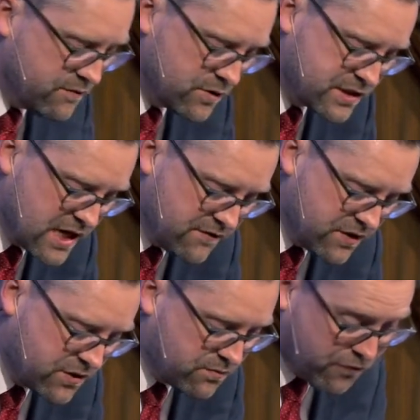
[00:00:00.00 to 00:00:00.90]
Verse
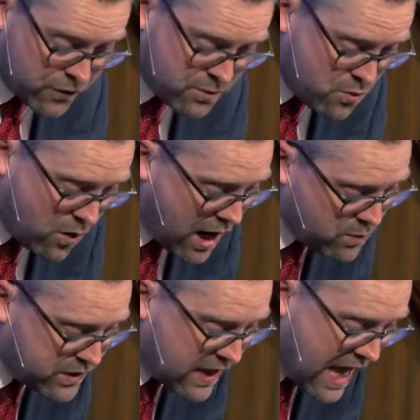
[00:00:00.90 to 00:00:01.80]
7, furthermore, I
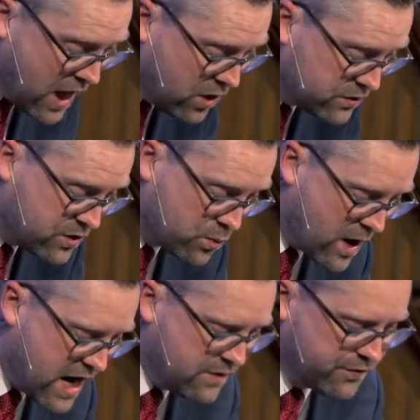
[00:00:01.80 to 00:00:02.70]
withheld the
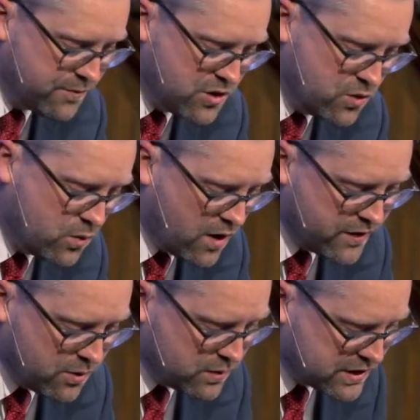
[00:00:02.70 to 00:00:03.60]
rain from you while
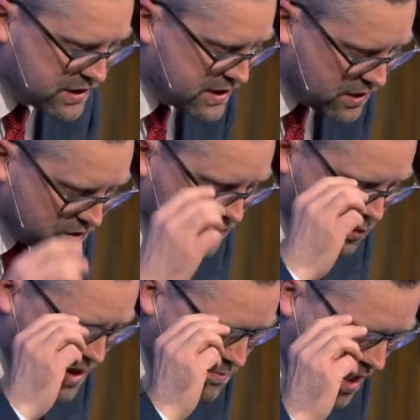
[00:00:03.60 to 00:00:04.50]
there was still
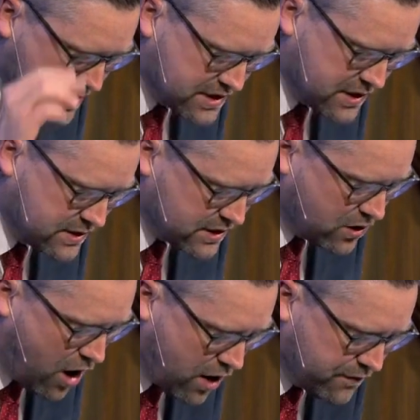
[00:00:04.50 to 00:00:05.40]
3 months until
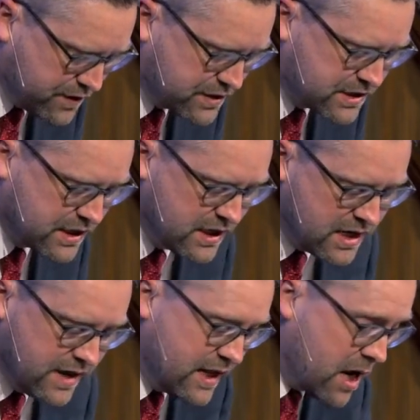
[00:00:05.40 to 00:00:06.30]
harvest.
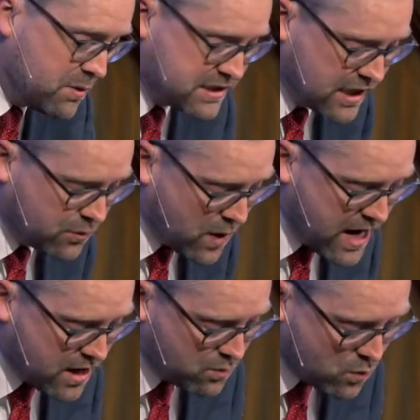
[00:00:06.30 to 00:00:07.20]
And then I would send
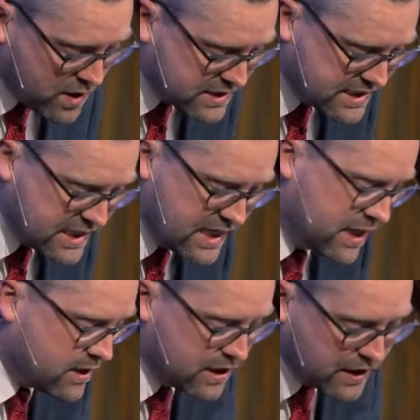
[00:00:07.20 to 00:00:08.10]
rain on one city, and
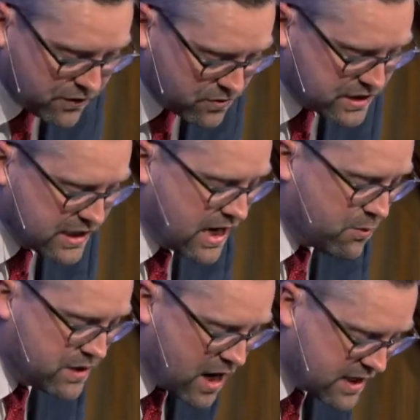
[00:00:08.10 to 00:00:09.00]
on another city I
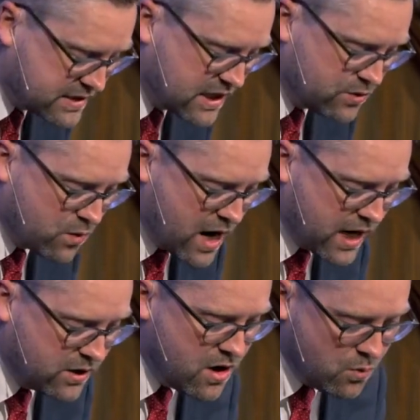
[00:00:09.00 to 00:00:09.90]
would not send
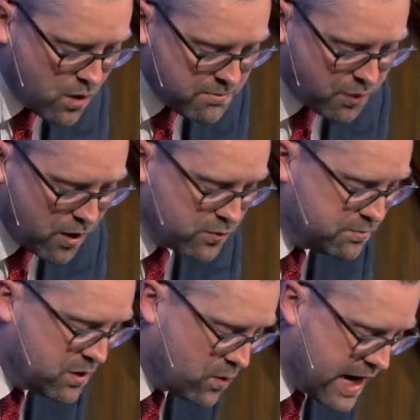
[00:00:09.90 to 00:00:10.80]
rain. One part would
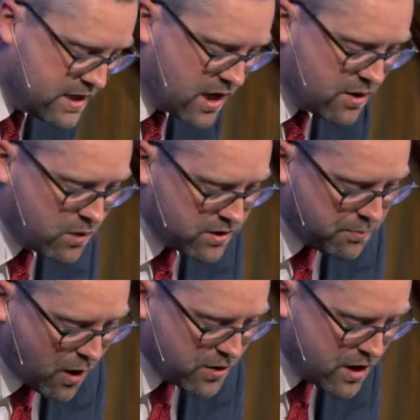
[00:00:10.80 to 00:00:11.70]
be rained on while the
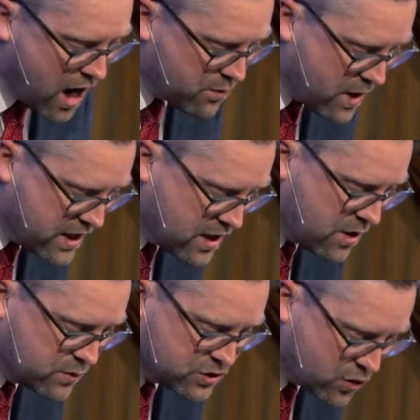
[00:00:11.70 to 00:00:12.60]
part not rained
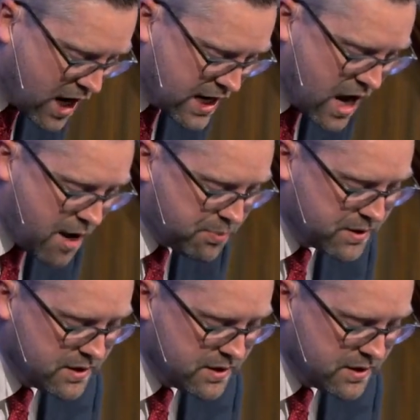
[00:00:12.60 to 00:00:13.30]
on would dry up.